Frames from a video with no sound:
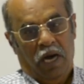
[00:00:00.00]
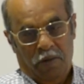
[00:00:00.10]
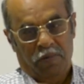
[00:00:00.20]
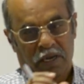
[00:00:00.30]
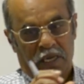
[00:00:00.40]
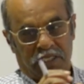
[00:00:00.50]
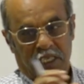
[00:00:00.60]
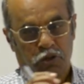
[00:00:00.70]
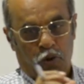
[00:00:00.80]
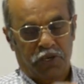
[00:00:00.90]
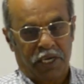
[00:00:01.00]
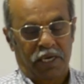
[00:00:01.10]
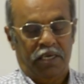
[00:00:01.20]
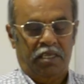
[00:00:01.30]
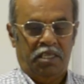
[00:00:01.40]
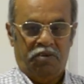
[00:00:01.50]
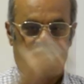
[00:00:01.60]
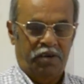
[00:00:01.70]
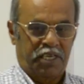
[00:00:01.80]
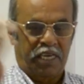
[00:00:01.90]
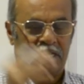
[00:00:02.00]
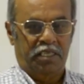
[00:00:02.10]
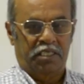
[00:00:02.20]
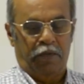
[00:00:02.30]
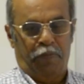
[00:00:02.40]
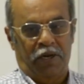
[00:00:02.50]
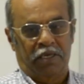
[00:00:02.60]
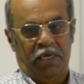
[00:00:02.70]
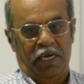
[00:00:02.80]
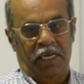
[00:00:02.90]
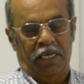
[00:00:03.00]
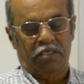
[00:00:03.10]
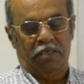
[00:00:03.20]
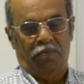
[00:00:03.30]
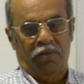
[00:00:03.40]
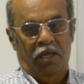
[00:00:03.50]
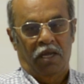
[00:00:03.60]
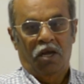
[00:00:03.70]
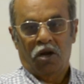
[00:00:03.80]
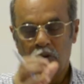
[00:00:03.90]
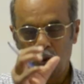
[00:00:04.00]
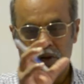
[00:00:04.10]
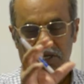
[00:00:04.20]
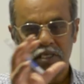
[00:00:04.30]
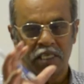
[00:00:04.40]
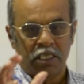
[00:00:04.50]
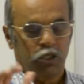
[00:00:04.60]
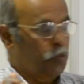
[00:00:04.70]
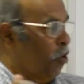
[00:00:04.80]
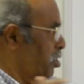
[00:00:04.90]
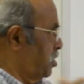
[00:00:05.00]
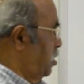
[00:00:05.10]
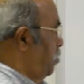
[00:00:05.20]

I am just quoting it, then we will take it as a separate headings. Goal is as a smart.